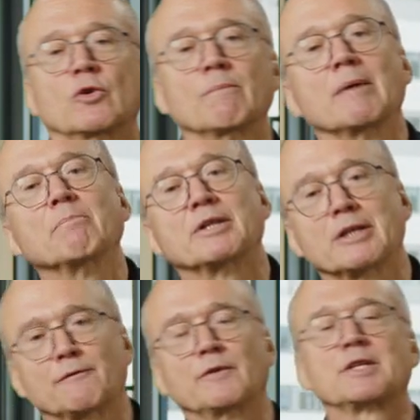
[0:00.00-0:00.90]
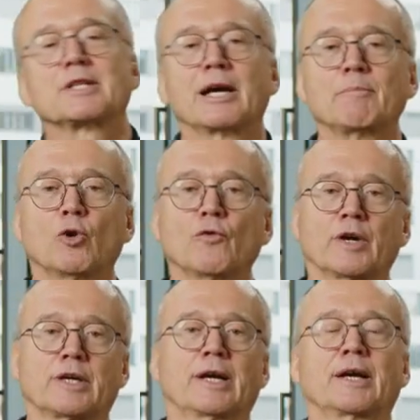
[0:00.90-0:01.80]
Remember, definite time
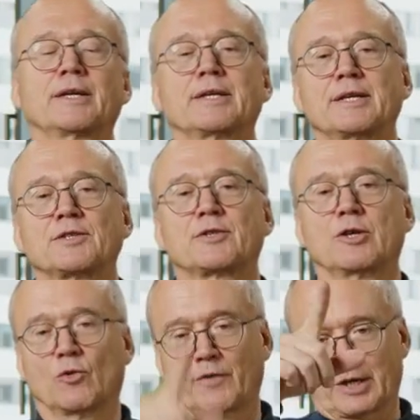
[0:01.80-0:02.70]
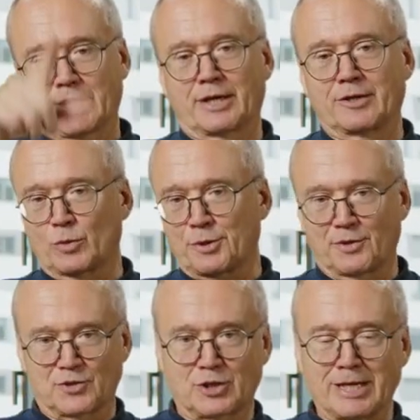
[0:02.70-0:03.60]
overcurrent is the overcurrent with
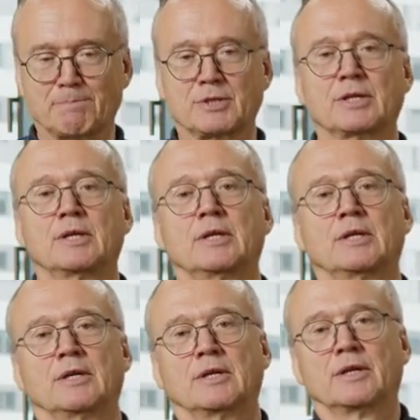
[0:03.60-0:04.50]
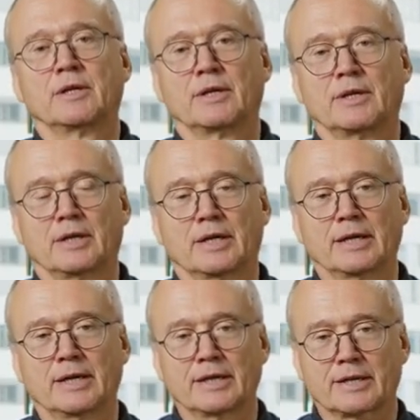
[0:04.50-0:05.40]
the stepped
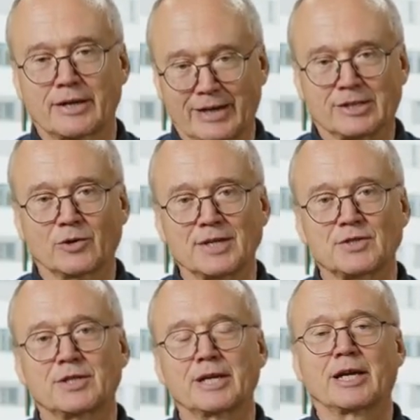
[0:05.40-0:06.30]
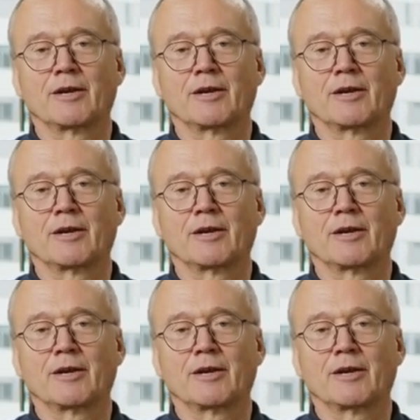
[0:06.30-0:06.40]
characteristic.